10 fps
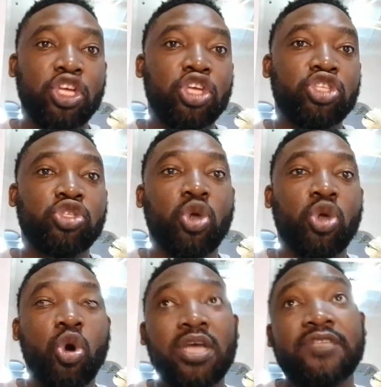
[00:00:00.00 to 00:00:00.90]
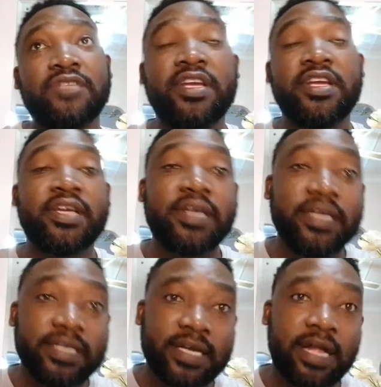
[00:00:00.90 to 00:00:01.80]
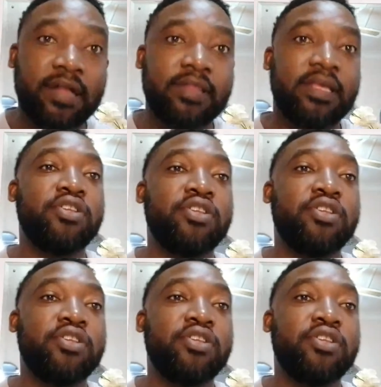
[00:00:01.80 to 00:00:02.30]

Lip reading: So it's very critical then